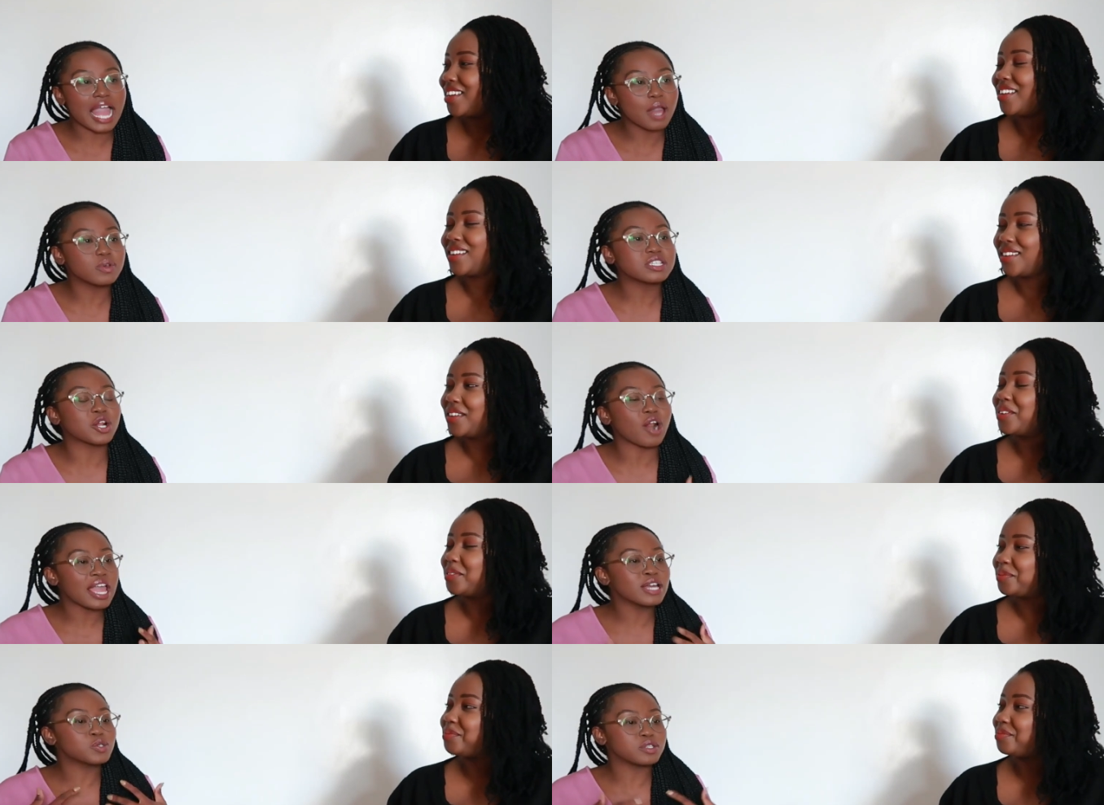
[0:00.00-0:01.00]
Speaker 1: Like I was
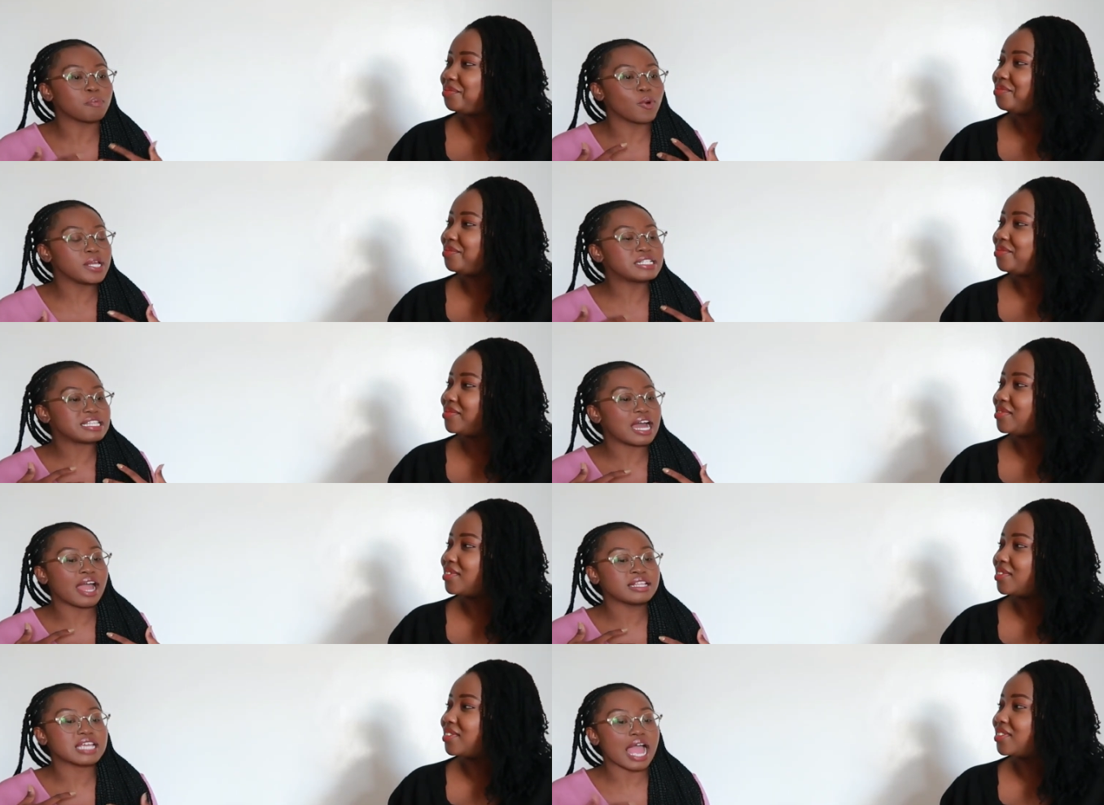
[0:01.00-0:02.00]
crying to the point
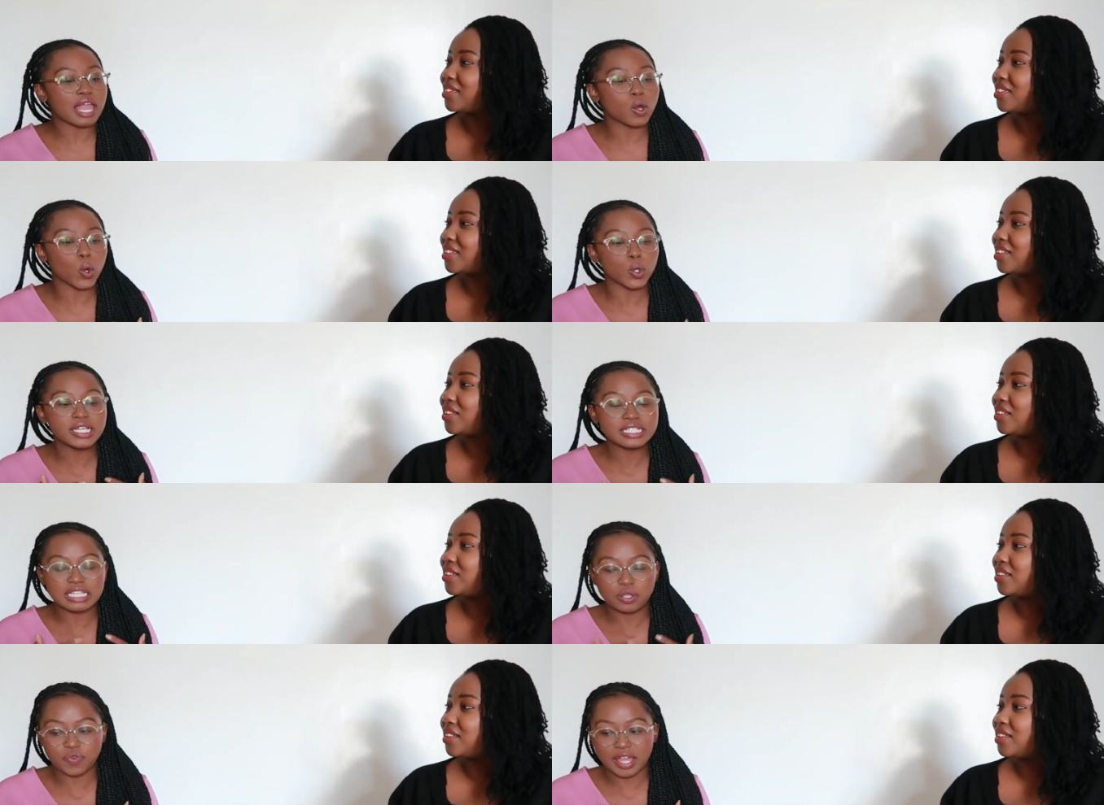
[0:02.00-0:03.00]
that I couldn't
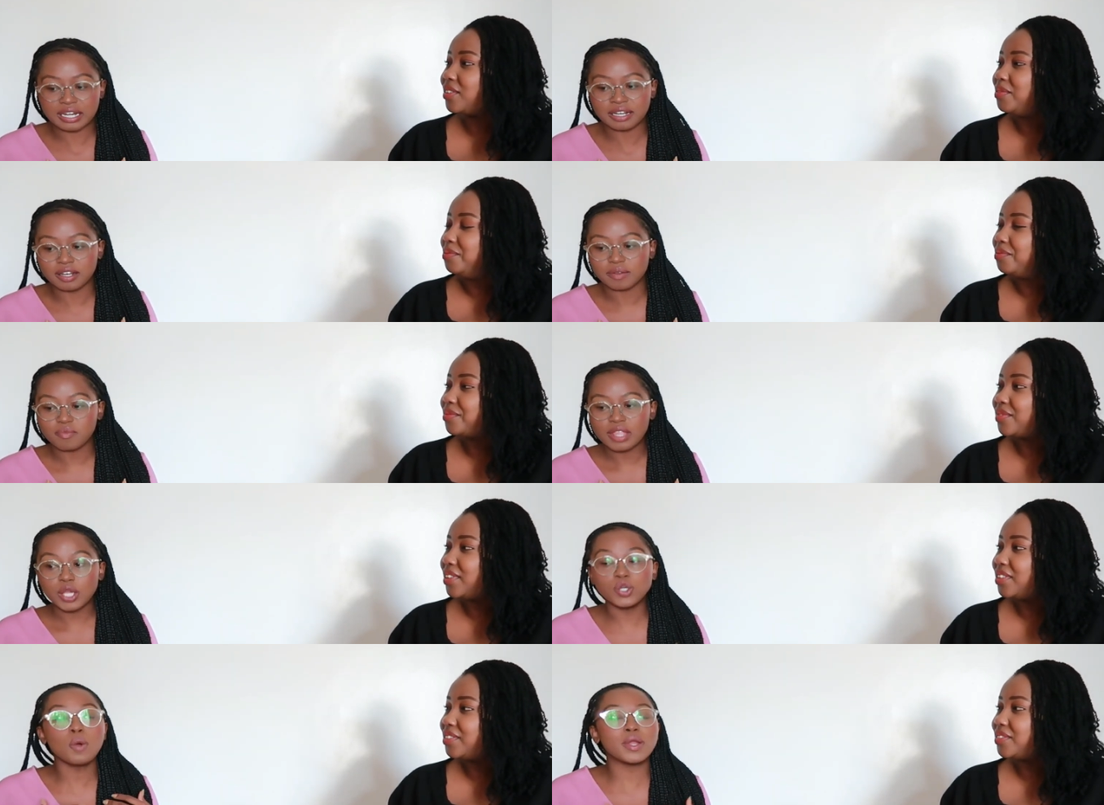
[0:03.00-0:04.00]
even.
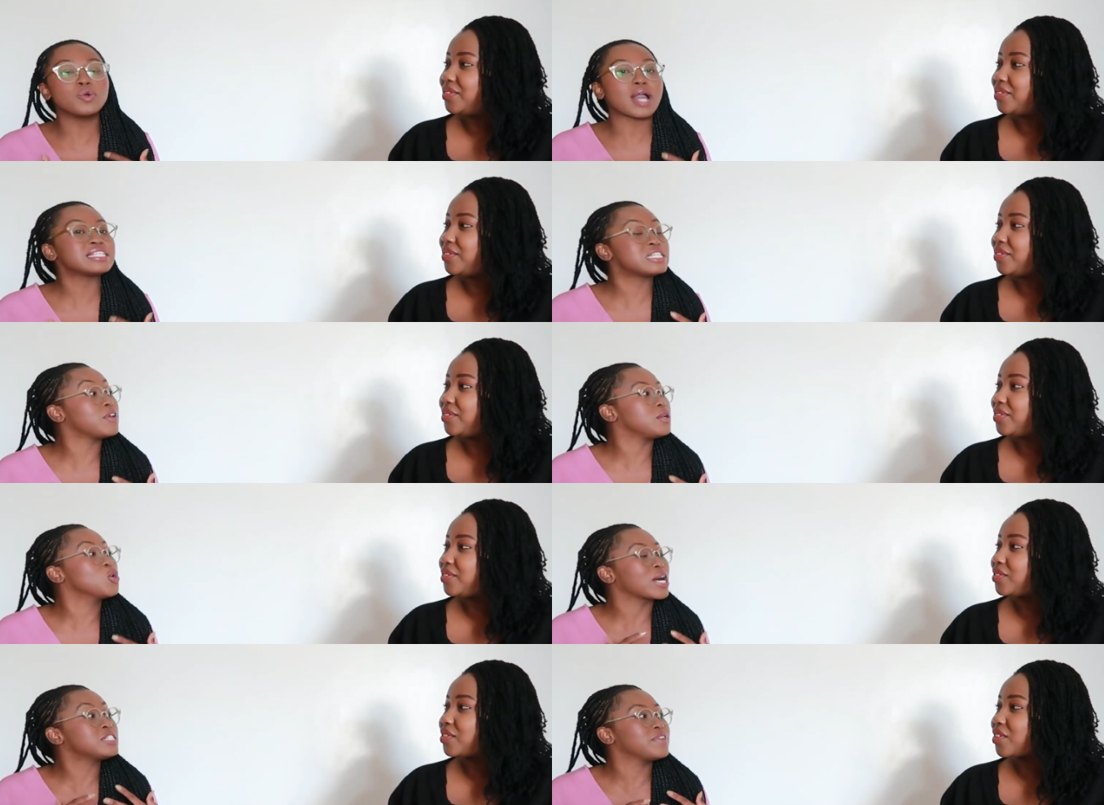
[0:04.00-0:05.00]
You know when you can't even
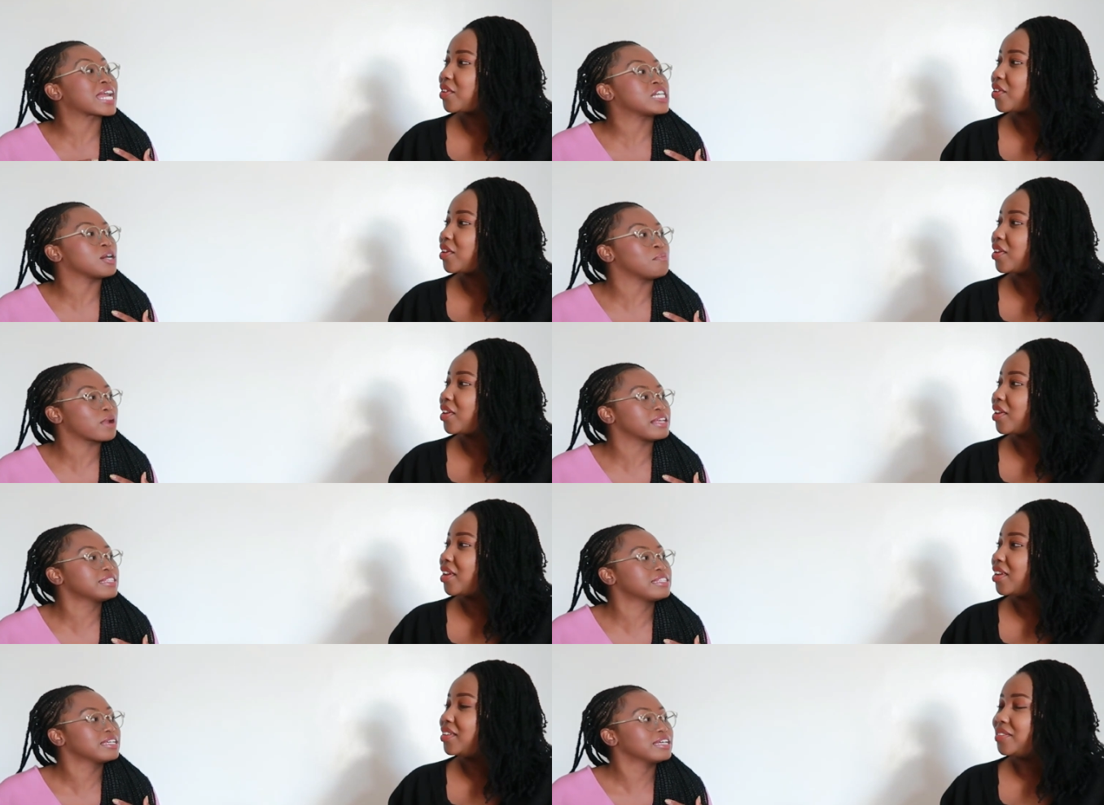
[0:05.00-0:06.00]
you can't even catch a
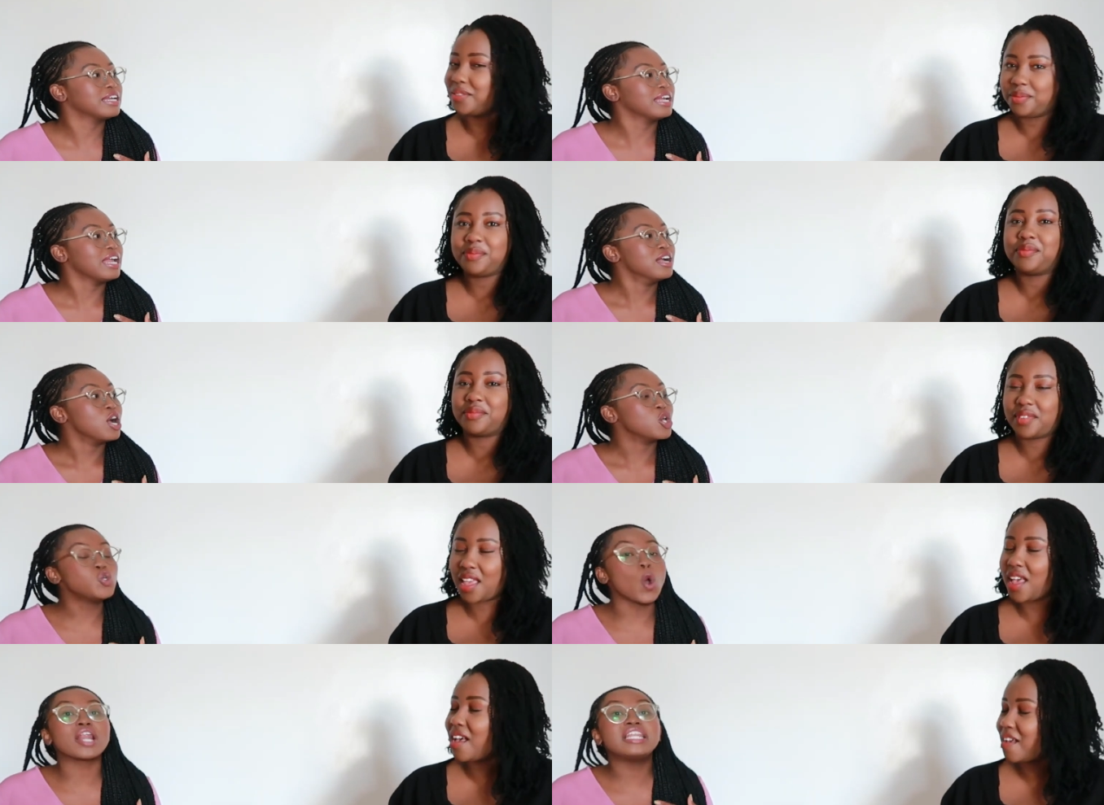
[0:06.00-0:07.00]
breath.
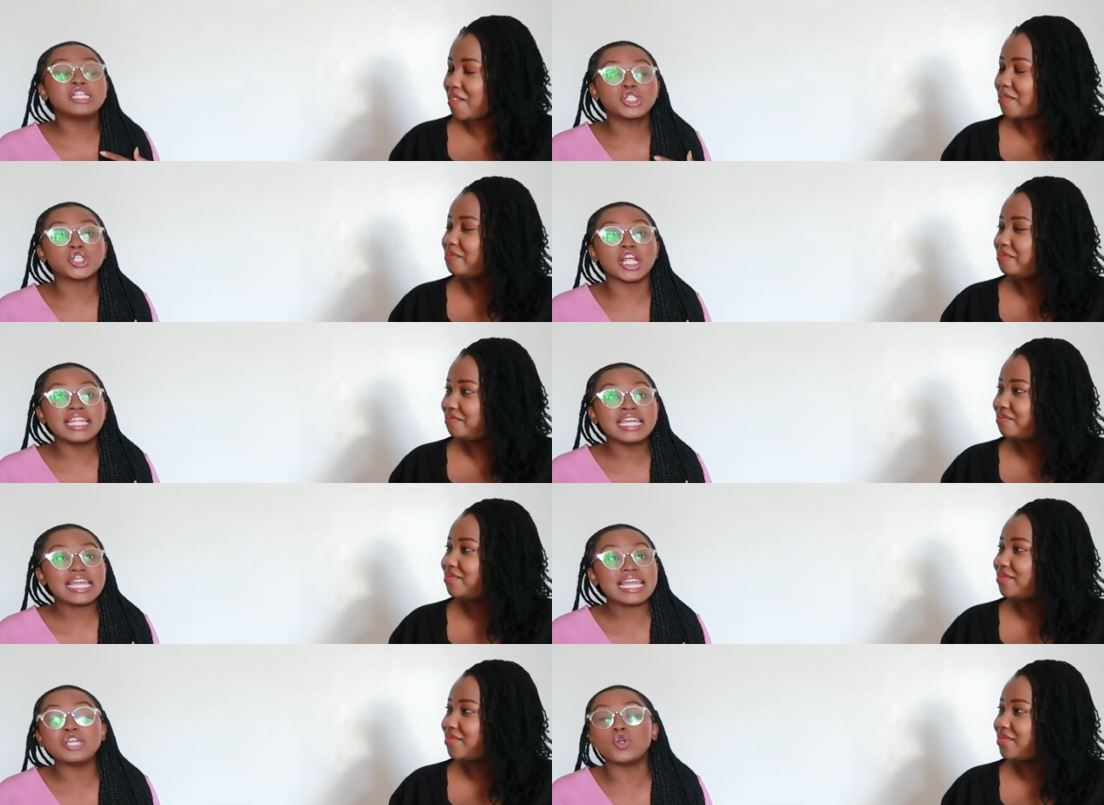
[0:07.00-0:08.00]
You're
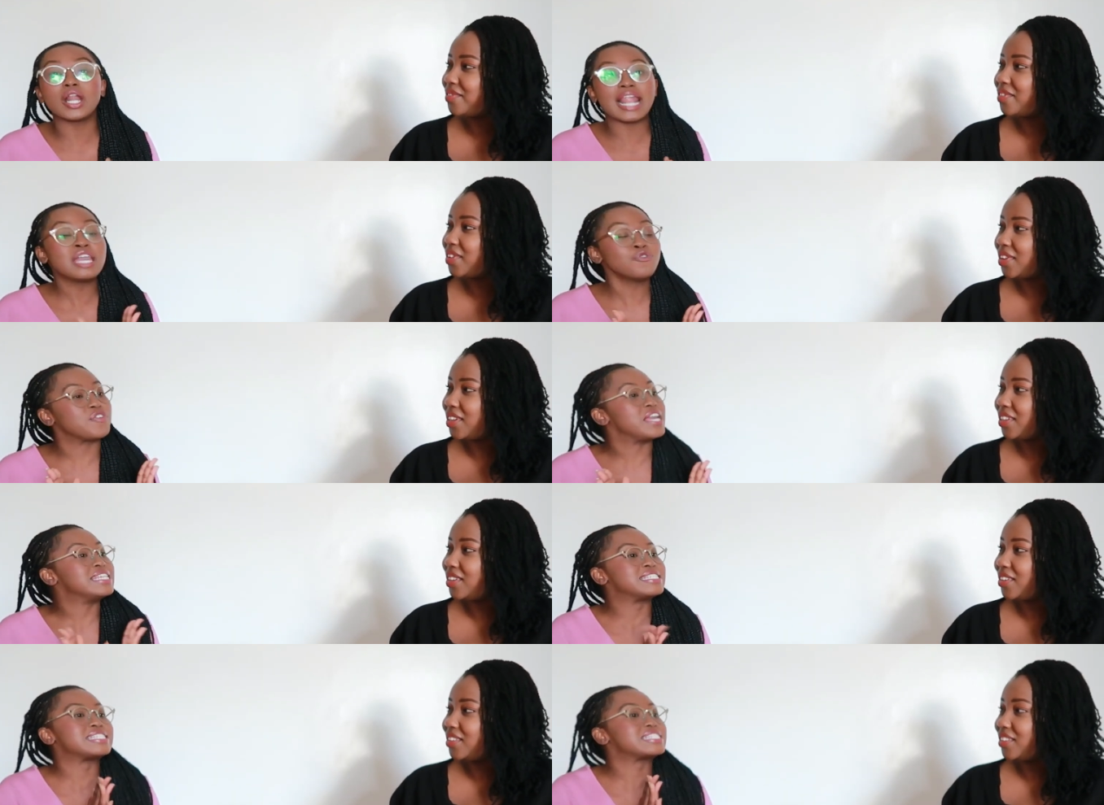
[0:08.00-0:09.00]
literally your life
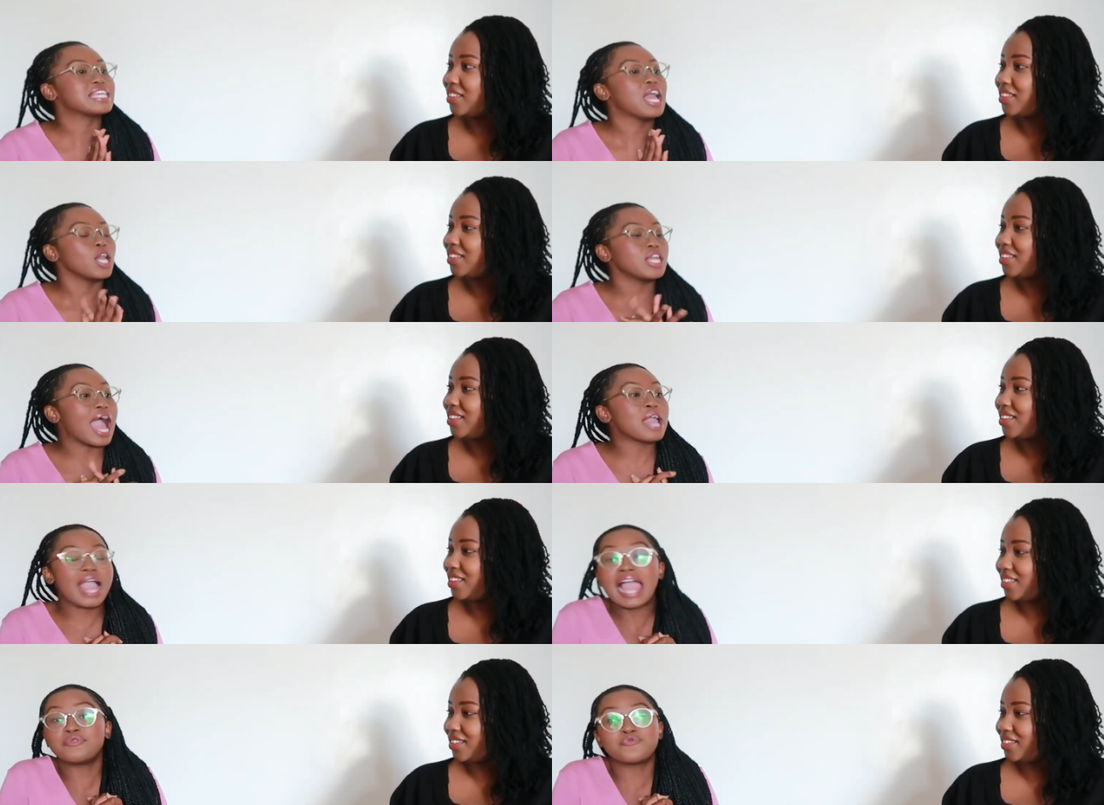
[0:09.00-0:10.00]
is.
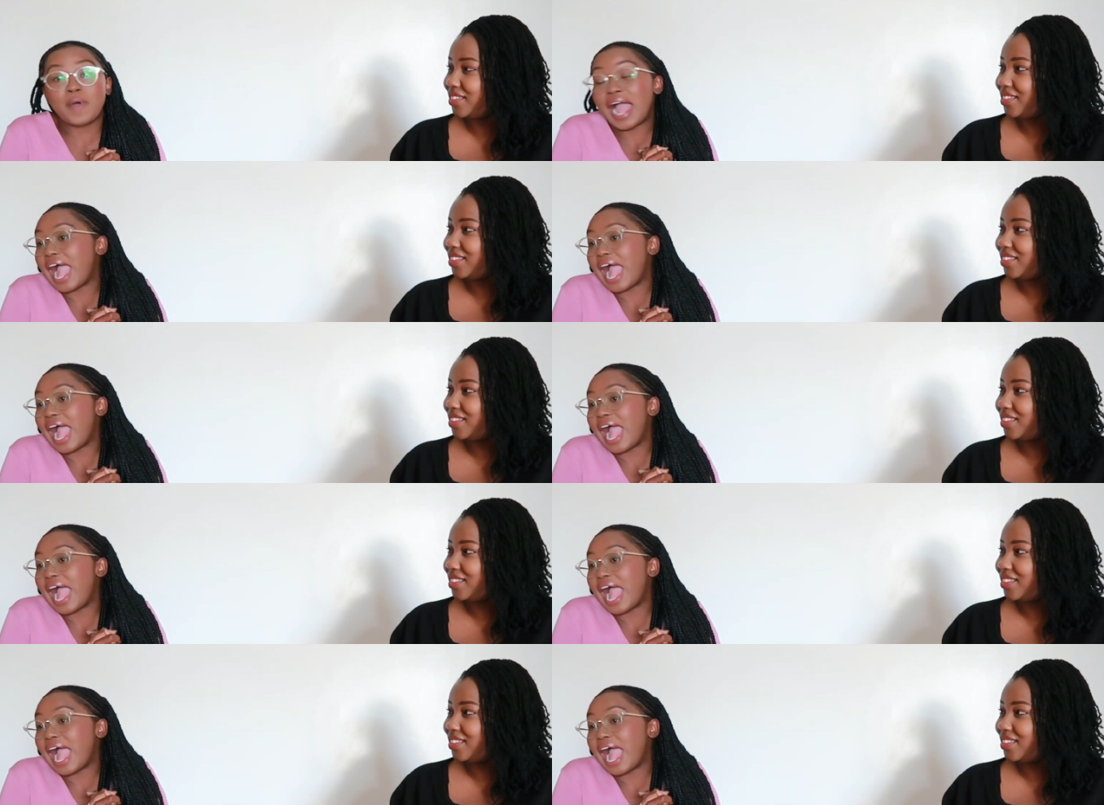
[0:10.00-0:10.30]
I